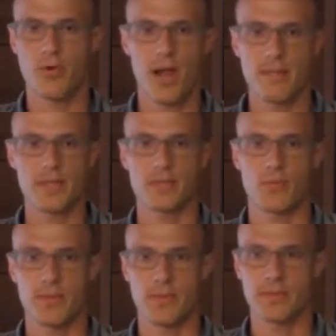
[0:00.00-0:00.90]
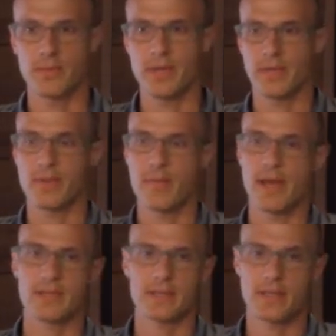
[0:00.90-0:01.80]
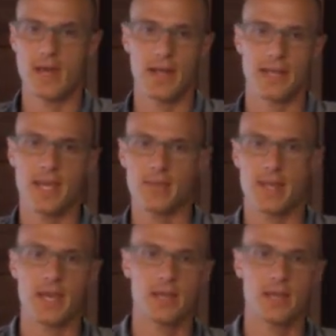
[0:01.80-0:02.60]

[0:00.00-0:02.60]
prime these women to be at their best on game day.